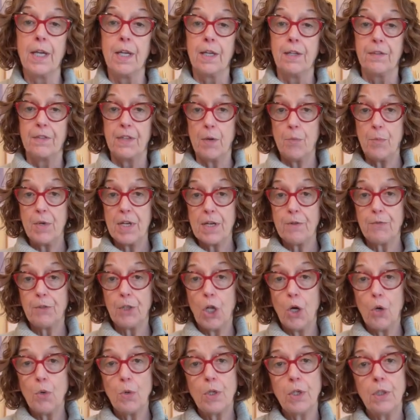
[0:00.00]
Then we have
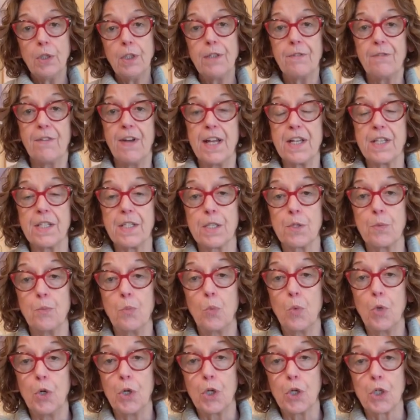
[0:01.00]
local events
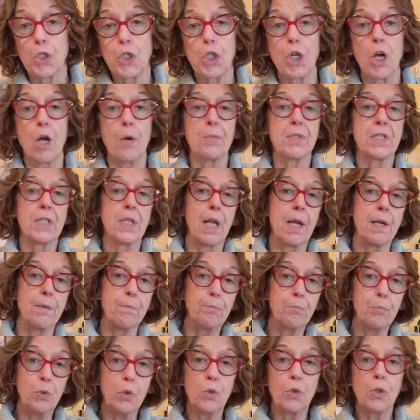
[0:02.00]
and workshops
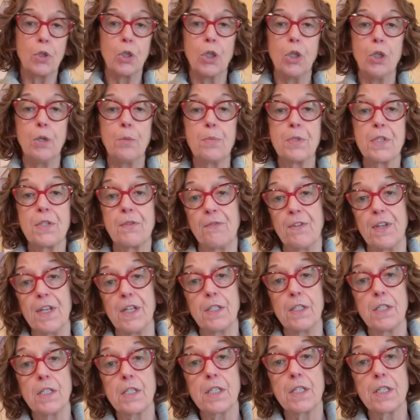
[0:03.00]
like book clubs, fitness